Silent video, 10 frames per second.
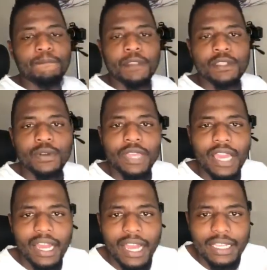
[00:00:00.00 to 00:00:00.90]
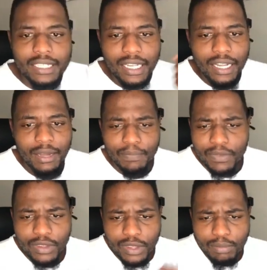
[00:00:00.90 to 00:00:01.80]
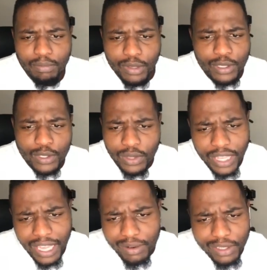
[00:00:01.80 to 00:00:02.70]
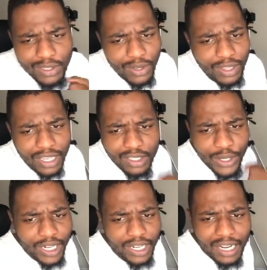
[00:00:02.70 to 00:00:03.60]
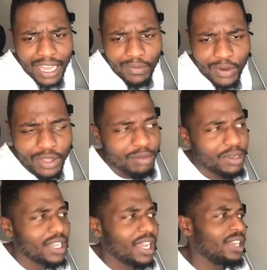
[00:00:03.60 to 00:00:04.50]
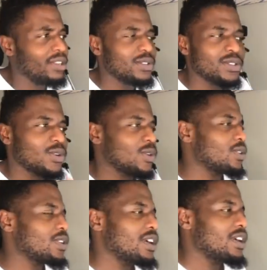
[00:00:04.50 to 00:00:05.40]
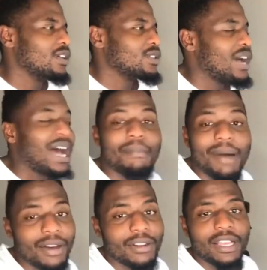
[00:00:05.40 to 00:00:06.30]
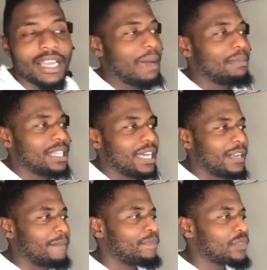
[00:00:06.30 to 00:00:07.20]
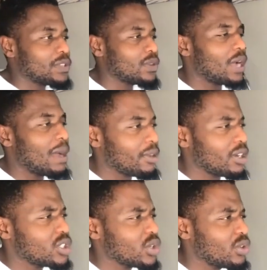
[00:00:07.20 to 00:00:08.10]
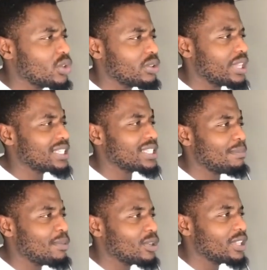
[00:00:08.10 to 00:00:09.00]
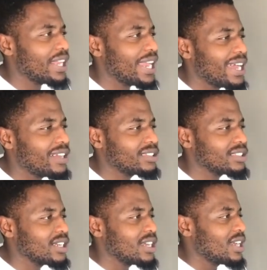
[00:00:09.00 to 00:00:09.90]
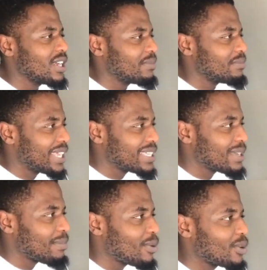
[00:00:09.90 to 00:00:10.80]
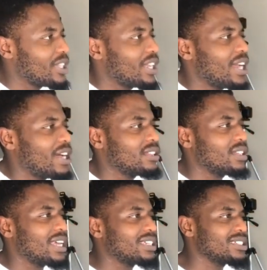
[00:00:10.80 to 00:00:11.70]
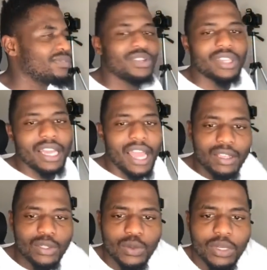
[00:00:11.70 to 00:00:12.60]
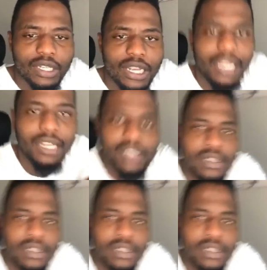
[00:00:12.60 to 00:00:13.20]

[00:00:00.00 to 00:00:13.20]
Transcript: So yeah, guys, you saw that traded live with me, and you saw. So I'm on and I'm done. So I'm gonna show you that support that held. That support that held, like, just for the guys who were like